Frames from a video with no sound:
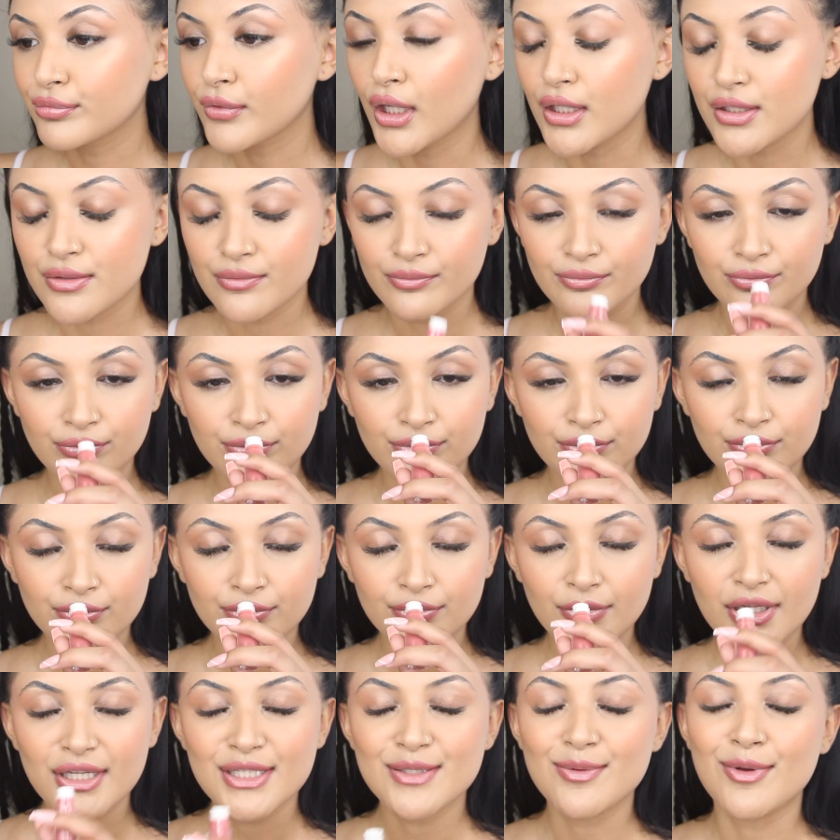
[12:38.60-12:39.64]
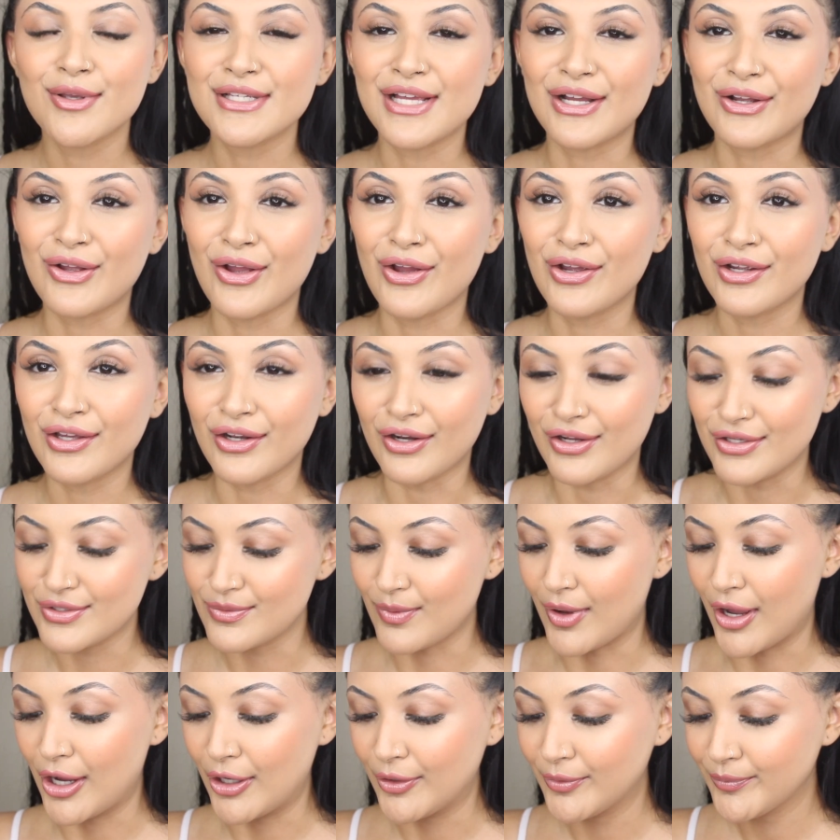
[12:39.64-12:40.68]
It smells like coconut as
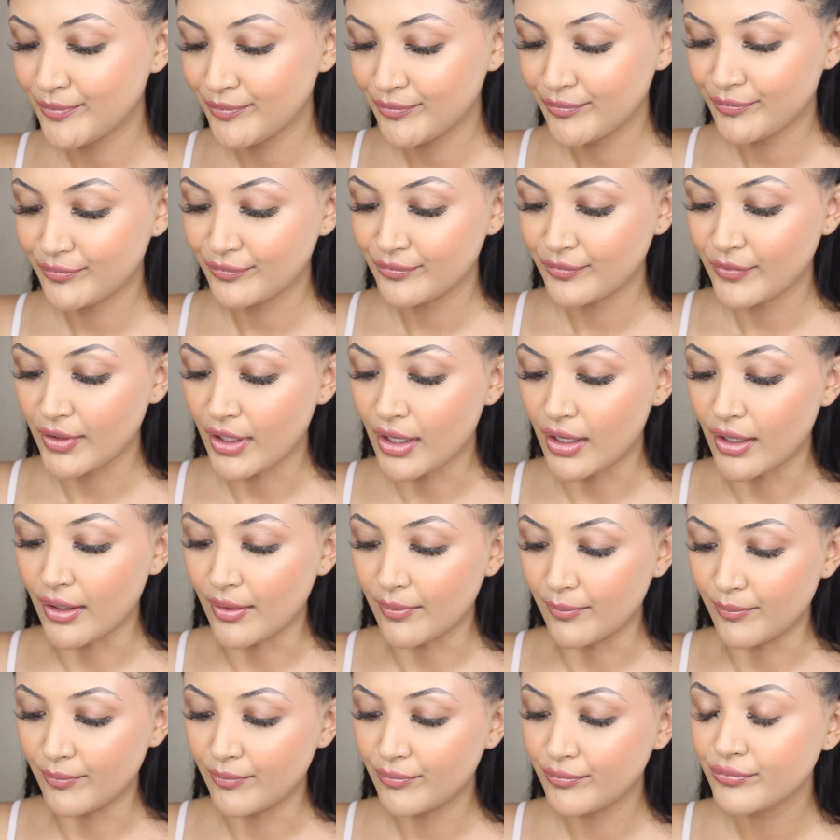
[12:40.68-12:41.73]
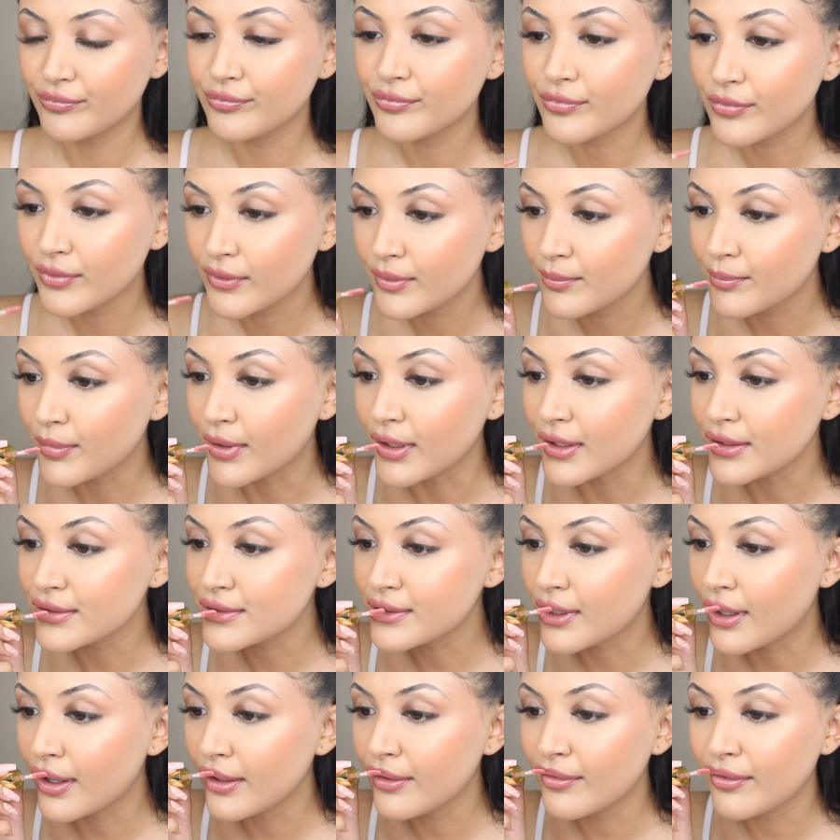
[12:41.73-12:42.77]
well, but it's
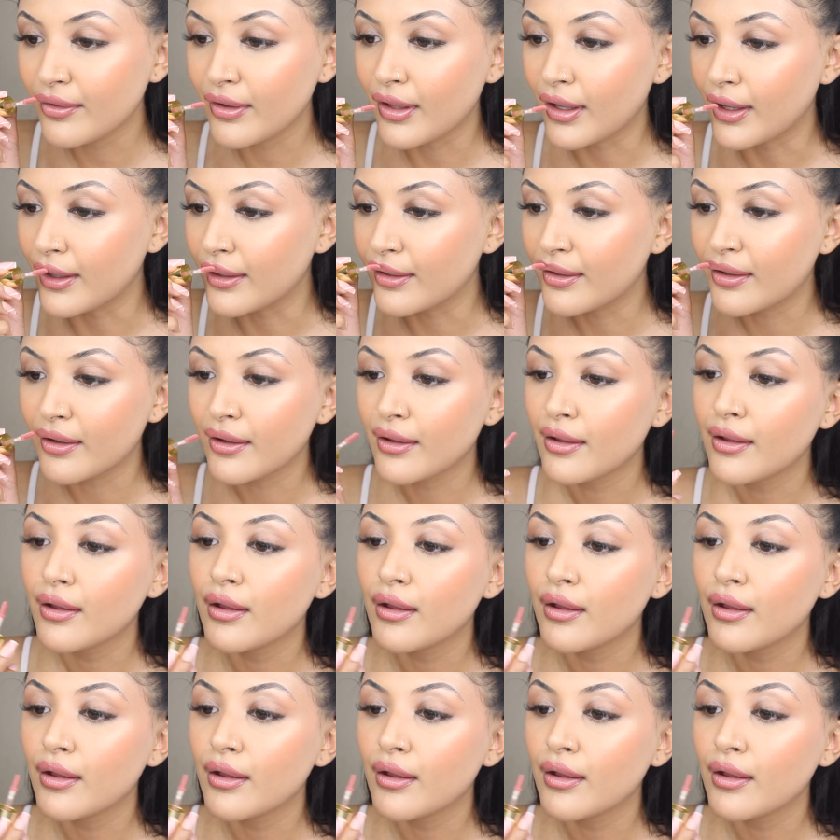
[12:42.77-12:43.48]
going on like